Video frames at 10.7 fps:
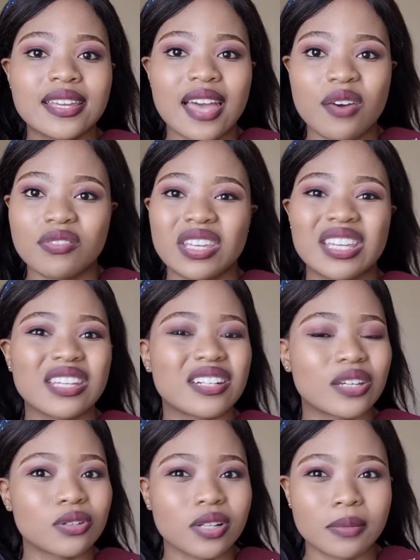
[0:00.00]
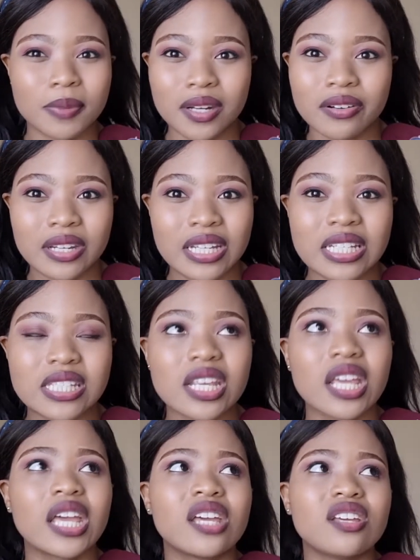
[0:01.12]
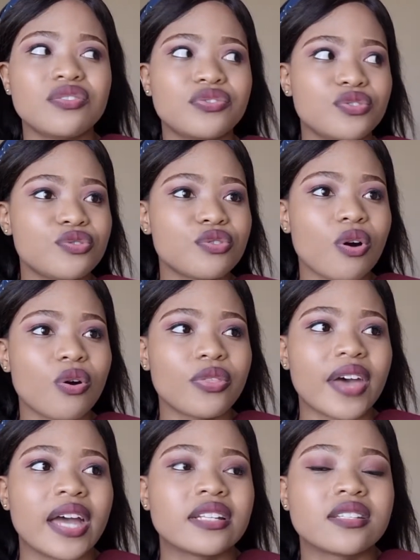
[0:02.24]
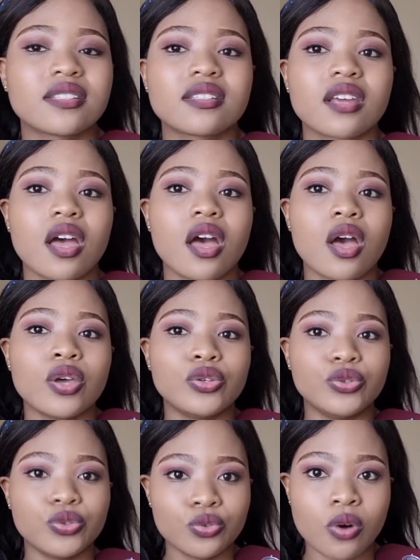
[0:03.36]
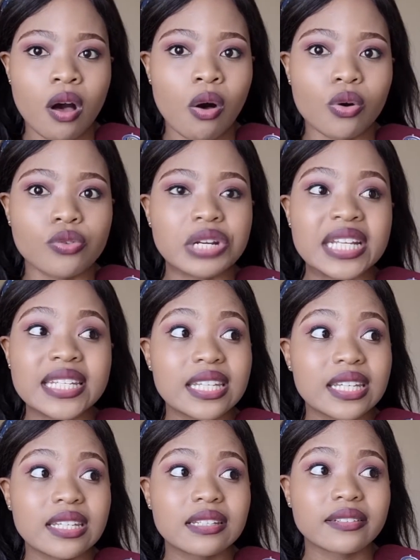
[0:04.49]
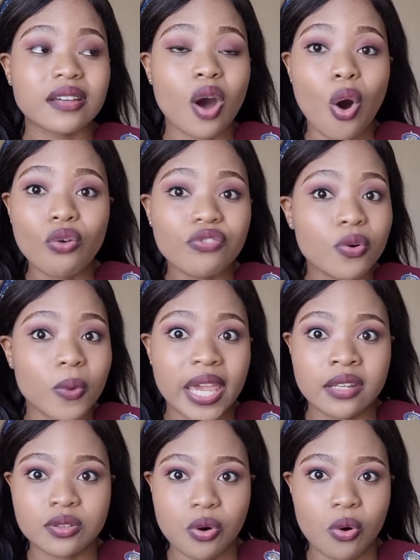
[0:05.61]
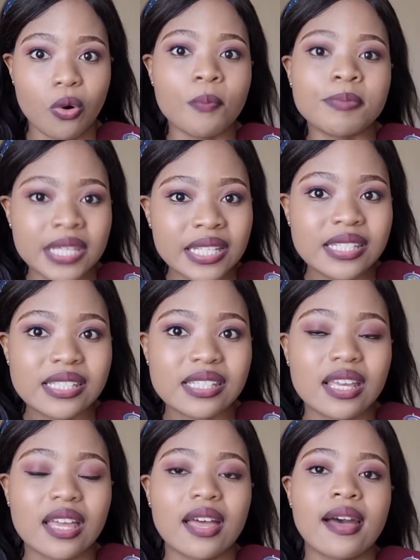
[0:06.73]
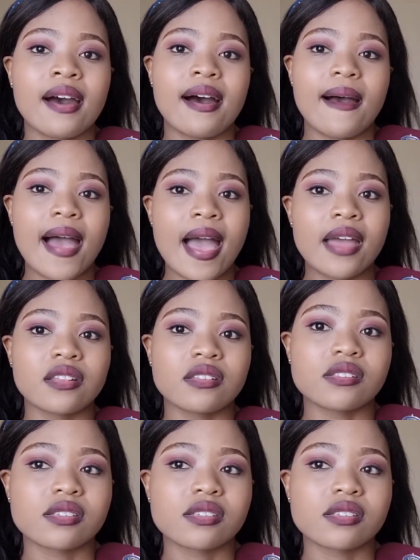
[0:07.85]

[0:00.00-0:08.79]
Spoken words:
having irregular periods, if you know that you are already overweight or obese, and